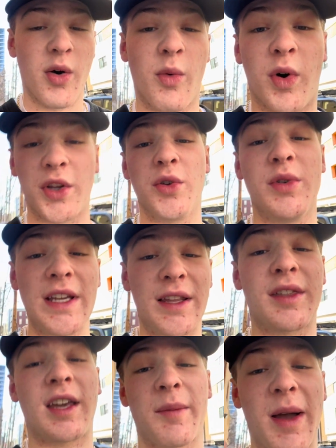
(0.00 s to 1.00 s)
One unique
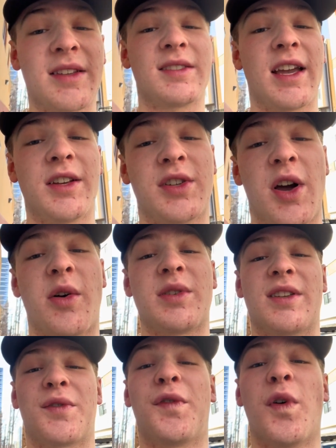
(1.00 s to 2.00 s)
thing about St. Joe's
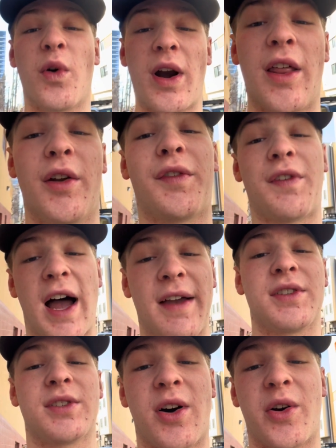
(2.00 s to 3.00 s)
is four out of five
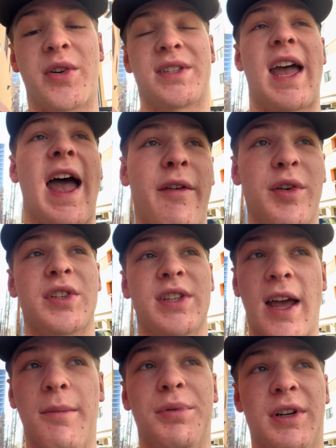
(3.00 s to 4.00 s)
starters average
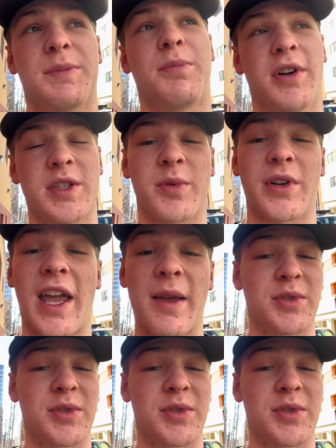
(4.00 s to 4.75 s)
10 plus points per game.